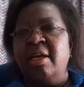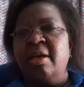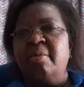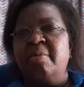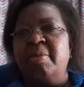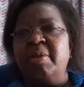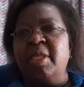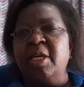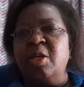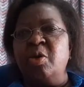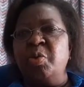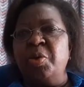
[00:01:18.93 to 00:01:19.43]

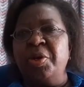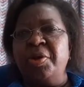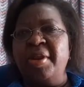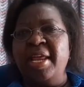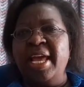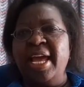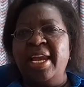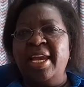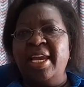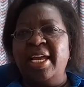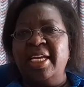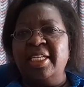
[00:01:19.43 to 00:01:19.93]
But then we
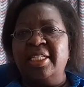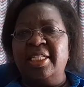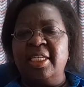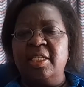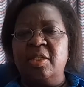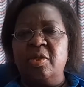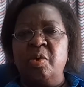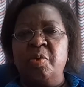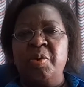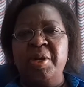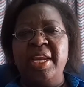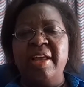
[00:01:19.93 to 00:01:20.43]
realize that
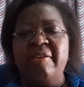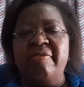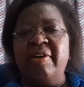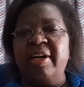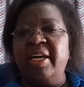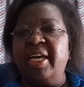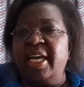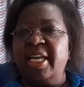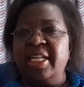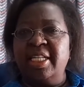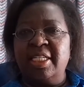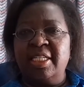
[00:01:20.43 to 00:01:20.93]
we never
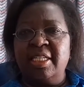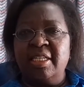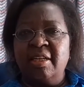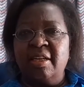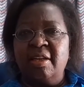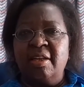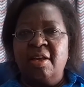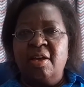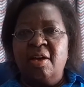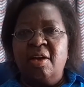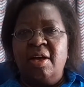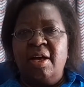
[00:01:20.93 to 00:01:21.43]
get
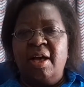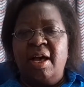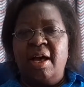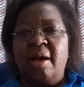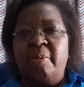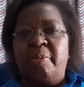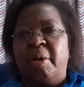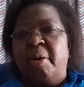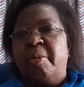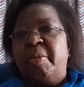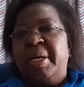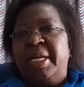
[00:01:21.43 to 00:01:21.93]
a
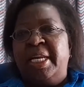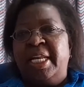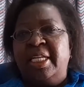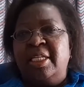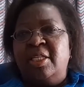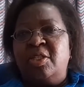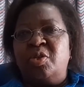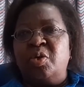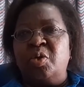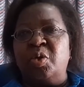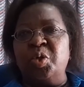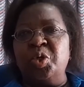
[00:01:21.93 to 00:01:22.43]
permanent
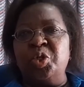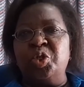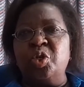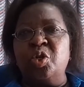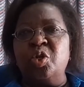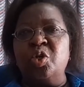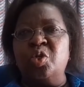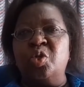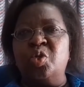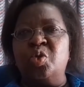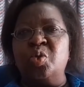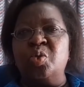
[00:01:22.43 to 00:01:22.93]

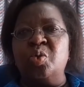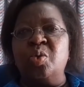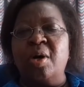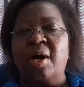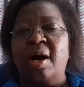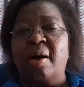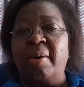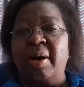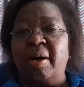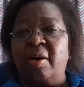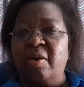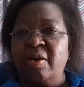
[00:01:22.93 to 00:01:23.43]
solution to
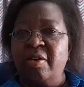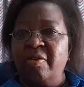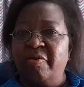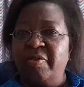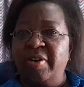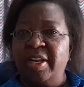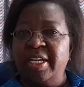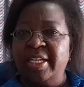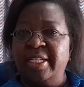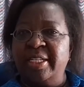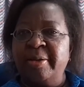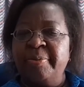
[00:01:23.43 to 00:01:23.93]
our
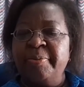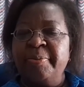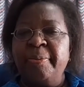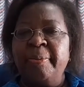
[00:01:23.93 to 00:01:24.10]
conflict